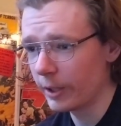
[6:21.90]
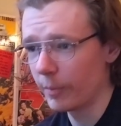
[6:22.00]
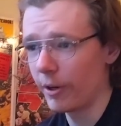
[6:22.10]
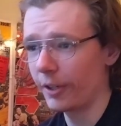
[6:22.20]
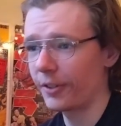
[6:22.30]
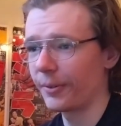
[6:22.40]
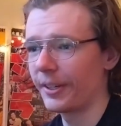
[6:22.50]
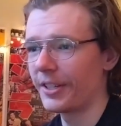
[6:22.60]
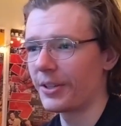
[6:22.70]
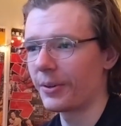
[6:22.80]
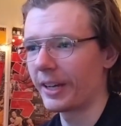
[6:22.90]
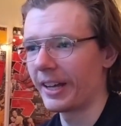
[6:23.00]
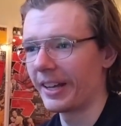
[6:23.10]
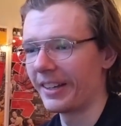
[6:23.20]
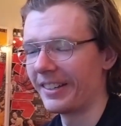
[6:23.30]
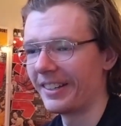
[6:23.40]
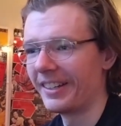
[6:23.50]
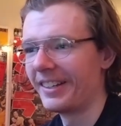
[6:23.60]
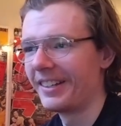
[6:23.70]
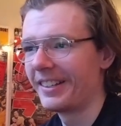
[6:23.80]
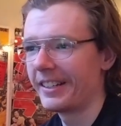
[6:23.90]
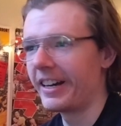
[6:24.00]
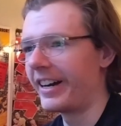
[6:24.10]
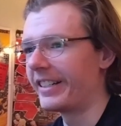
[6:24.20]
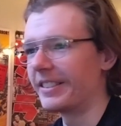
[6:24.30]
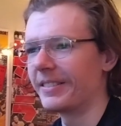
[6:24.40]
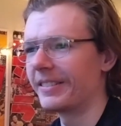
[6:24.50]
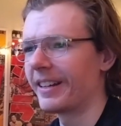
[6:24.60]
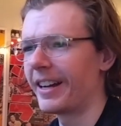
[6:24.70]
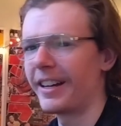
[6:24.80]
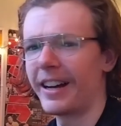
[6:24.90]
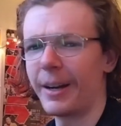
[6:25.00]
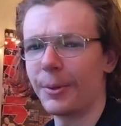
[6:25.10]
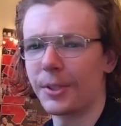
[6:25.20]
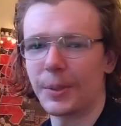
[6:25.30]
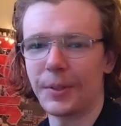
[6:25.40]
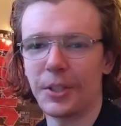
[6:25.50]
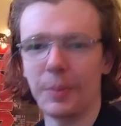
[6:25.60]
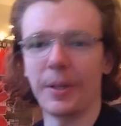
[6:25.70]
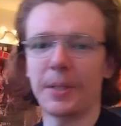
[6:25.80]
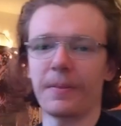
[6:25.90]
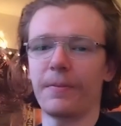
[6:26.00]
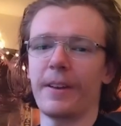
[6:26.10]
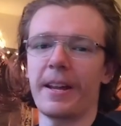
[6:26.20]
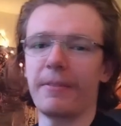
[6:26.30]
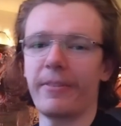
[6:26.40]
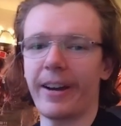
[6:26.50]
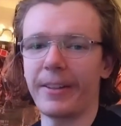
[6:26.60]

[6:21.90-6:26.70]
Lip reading: Mark III is okay. I wasn't really too much of a fan of it.